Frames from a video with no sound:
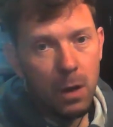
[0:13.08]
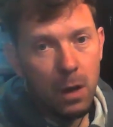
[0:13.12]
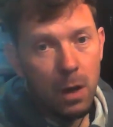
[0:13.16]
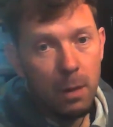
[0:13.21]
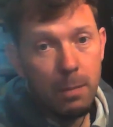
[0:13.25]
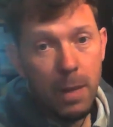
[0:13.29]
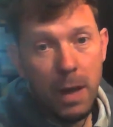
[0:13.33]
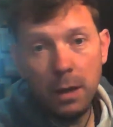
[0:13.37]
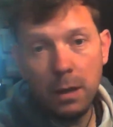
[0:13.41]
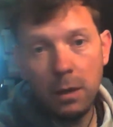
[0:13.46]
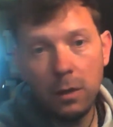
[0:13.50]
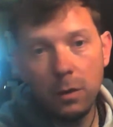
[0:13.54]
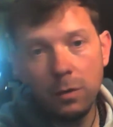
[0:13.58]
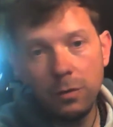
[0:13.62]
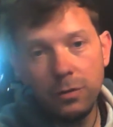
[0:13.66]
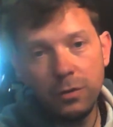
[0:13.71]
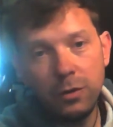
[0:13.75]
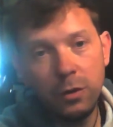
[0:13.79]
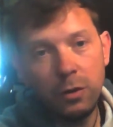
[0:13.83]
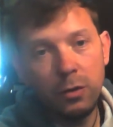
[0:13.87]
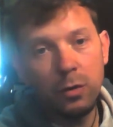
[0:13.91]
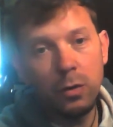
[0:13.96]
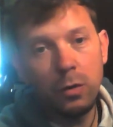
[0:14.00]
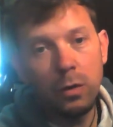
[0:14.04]
made a little
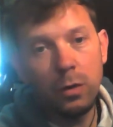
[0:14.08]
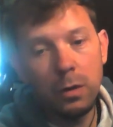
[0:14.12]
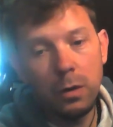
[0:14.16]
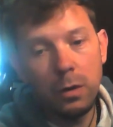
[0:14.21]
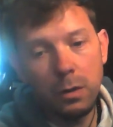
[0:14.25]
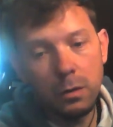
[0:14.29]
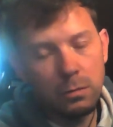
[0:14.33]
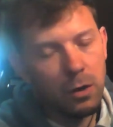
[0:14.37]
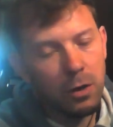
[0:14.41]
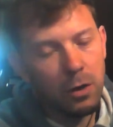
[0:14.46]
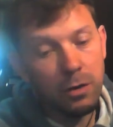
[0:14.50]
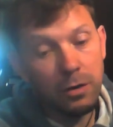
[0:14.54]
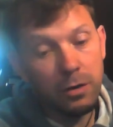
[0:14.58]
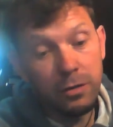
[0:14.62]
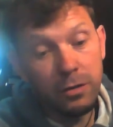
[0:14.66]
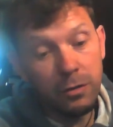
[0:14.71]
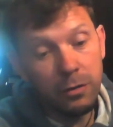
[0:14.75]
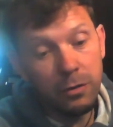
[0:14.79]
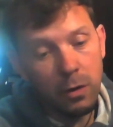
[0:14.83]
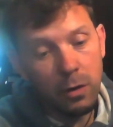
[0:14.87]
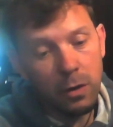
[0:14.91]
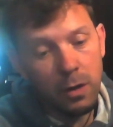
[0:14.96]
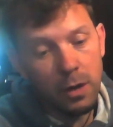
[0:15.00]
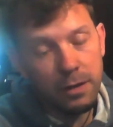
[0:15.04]
tutorial, not a
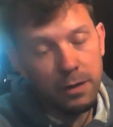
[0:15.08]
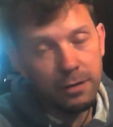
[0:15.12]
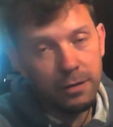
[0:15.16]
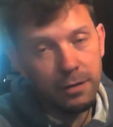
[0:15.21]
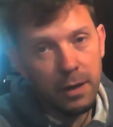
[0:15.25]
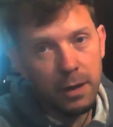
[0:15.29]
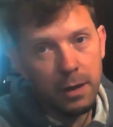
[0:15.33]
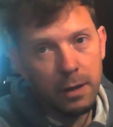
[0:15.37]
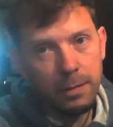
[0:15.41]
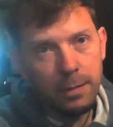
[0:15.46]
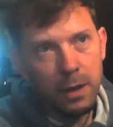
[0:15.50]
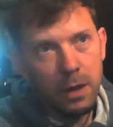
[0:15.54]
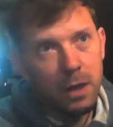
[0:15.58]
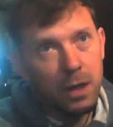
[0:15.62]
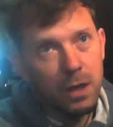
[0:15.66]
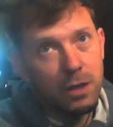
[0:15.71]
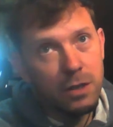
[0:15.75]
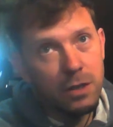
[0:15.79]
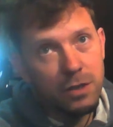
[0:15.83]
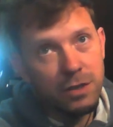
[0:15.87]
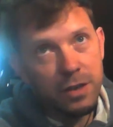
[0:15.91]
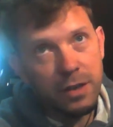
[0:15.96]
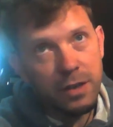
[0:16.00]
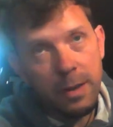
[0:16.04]
tutorial, I'd say,
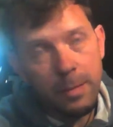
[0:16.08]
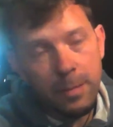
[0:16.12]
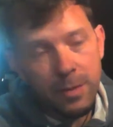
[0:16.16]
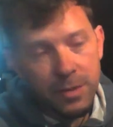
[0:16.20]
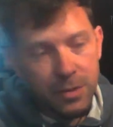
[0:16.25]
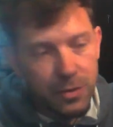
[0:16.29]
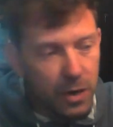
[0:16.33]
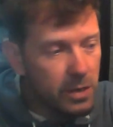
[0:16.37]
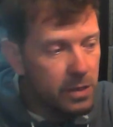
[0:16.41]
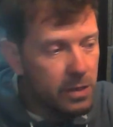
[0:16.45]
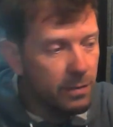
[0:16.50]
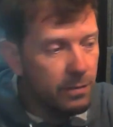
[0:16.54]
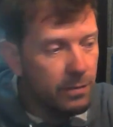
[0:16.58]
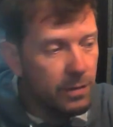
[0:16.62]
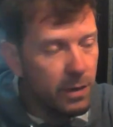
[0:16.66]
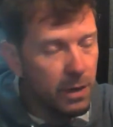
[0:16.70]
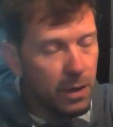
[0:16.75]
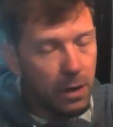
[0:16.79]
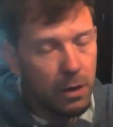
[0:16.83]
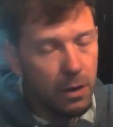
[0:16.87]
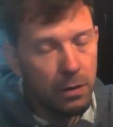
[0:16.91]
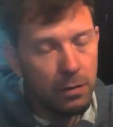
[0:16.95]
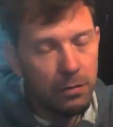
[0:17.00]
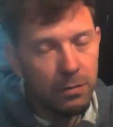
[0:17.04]
just a demonstration
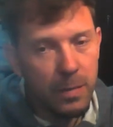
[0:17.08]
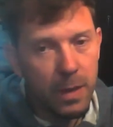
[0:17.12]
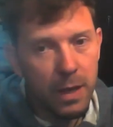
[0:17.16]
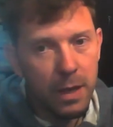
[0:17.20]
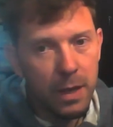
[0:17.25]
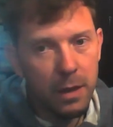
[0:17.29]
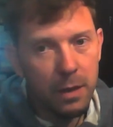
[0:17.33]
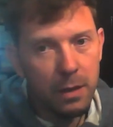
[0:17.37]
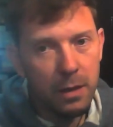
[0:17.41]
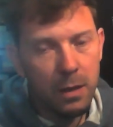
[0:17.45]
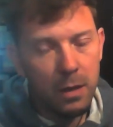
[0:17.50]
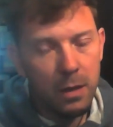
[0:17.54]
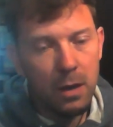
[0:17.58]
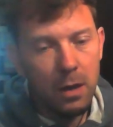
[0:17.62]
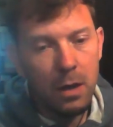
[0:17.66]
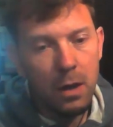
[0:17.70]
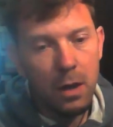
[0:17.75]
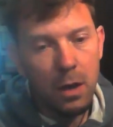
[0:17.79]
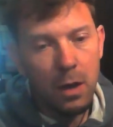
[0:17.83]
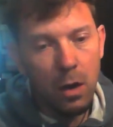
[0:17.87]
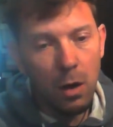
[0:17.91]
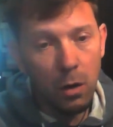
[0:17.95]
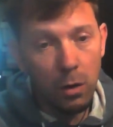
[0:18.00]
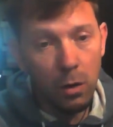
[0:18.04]
video of me
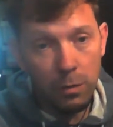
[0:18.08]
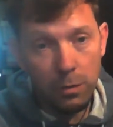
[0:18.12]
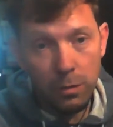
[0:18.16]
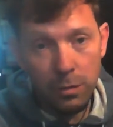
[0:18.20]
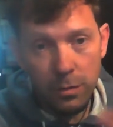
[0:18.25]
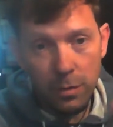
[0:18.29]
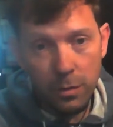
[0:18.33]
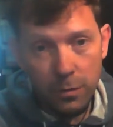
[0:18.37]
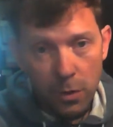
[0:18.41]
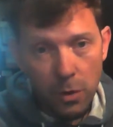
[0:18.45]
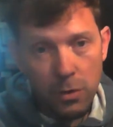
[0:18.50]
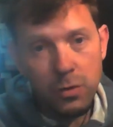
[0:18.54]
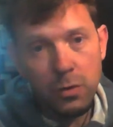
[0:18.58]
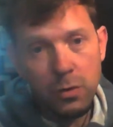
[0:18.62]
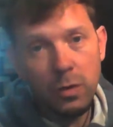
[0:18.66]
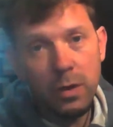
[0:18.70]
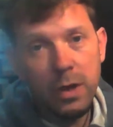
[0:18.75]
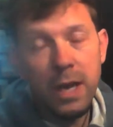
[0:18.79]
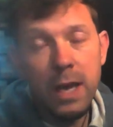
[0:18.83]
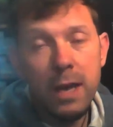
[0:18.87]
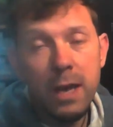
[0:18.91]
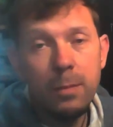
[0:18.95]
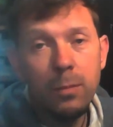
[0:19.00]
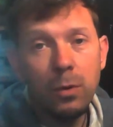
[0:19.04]
on the virtual
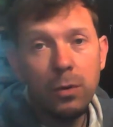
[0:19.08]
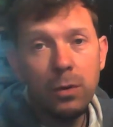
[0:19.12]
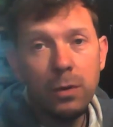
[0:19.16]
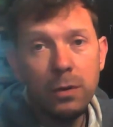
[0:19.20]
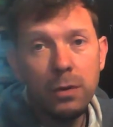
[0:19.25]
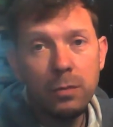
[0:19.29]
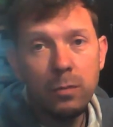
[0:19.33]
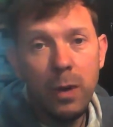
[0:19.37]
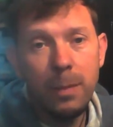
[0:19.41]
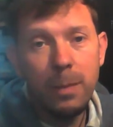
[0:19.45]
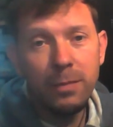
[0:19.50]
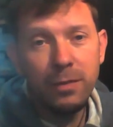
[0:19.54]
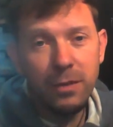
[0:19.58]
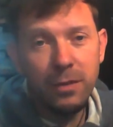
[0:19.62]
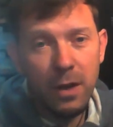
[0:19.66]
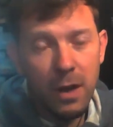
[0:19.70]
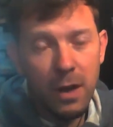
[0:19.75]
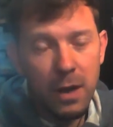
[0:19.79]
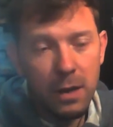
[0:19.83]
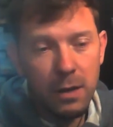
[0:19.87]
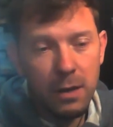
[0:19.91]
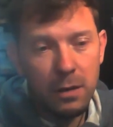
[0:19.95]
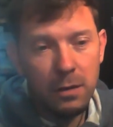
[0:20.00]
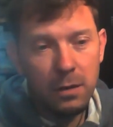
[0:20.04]
keyboard
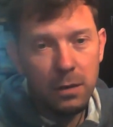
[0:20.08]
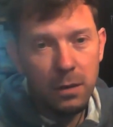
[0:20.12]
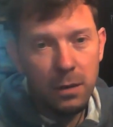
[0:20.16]
website,